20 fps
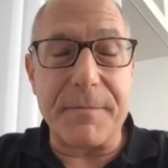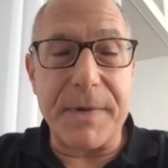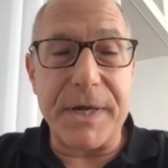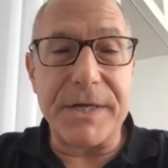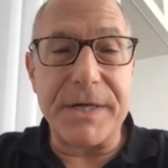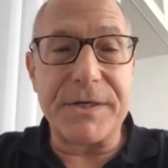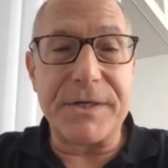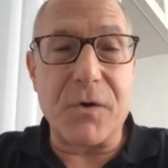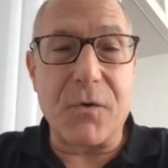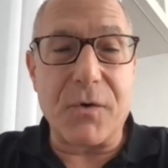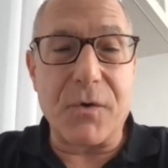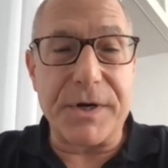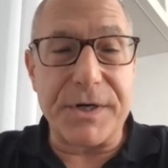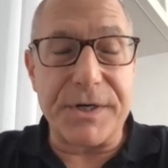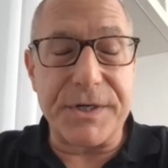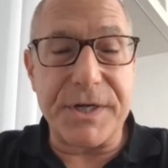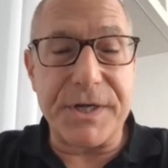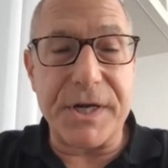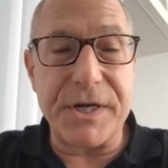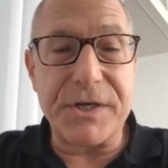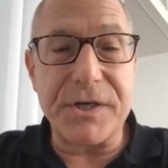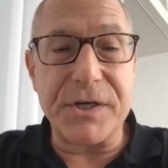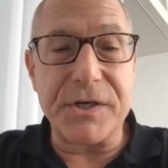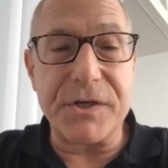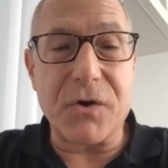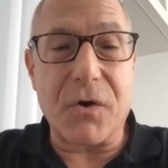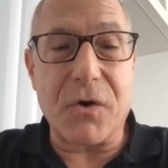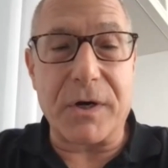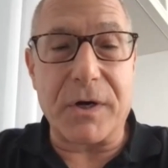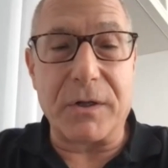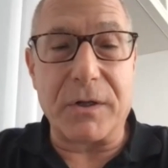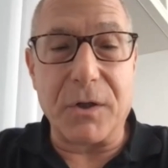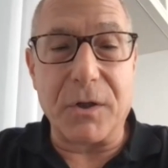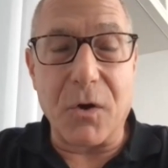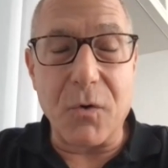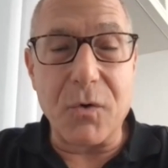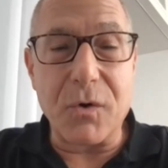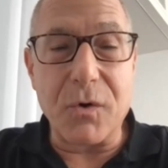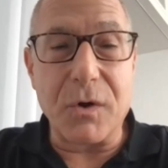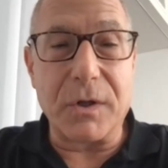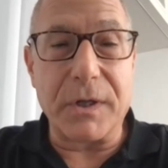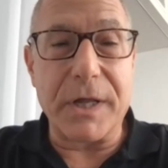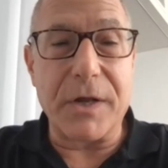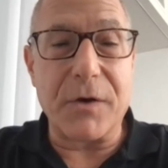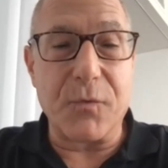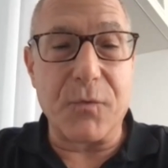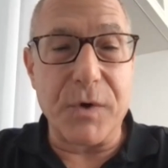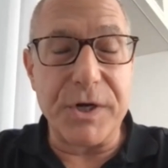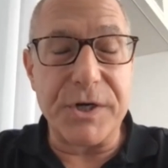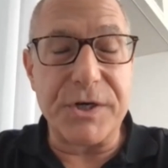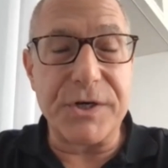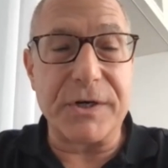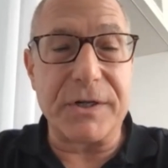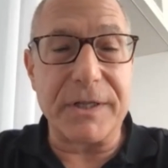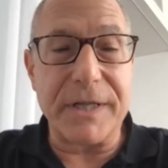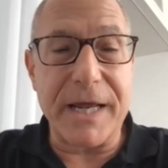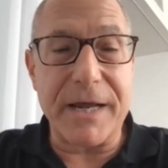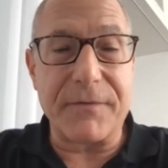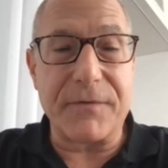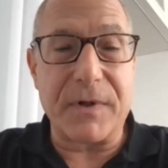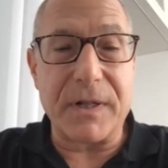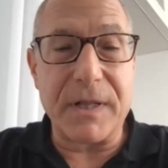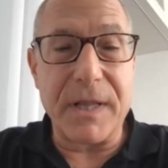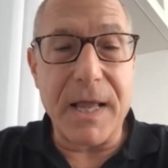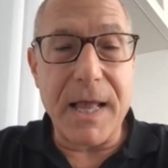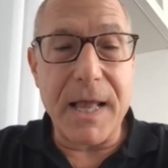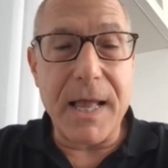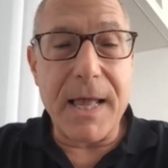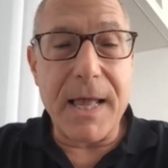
amazing organizations on a local and regional level,